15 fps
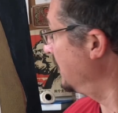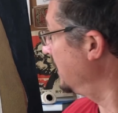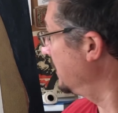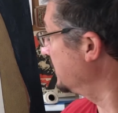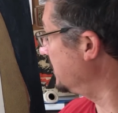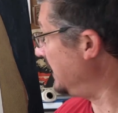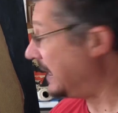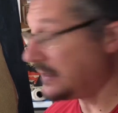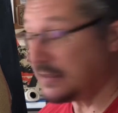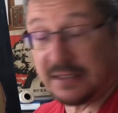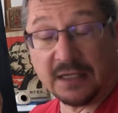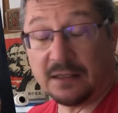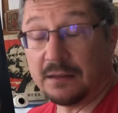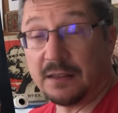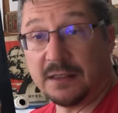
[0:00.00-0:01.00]
So that's
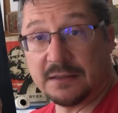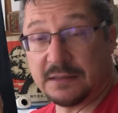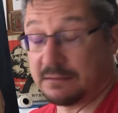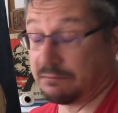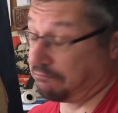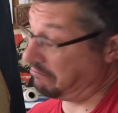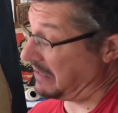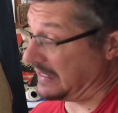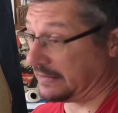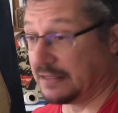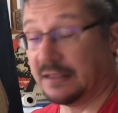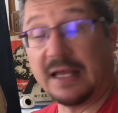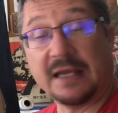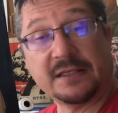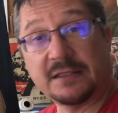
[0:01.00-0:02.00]
it. That's the
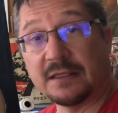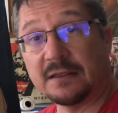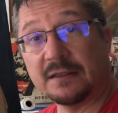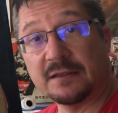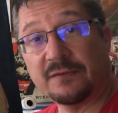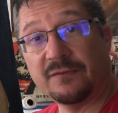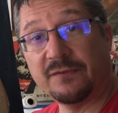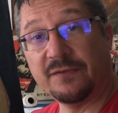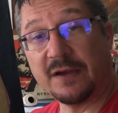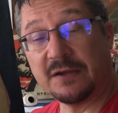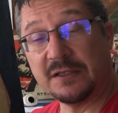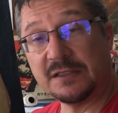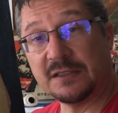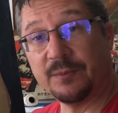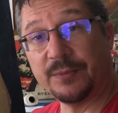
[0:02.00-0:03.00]
lesson. It's very
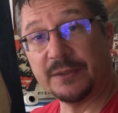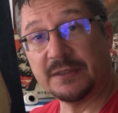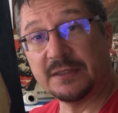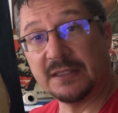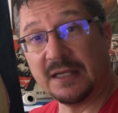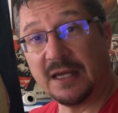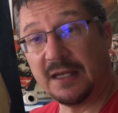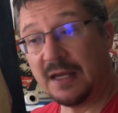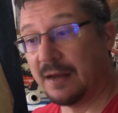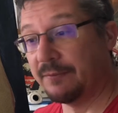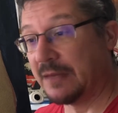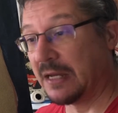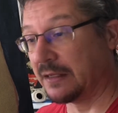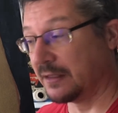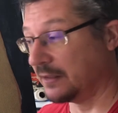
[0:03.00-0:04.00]
simple today. I'm
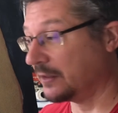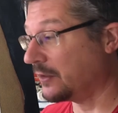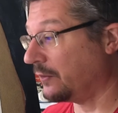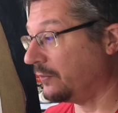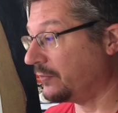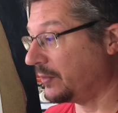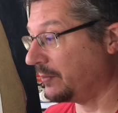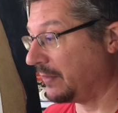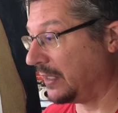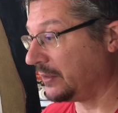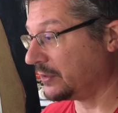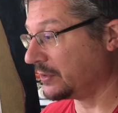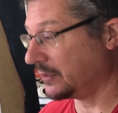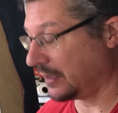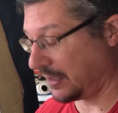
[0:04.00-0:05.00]
not going to go over much.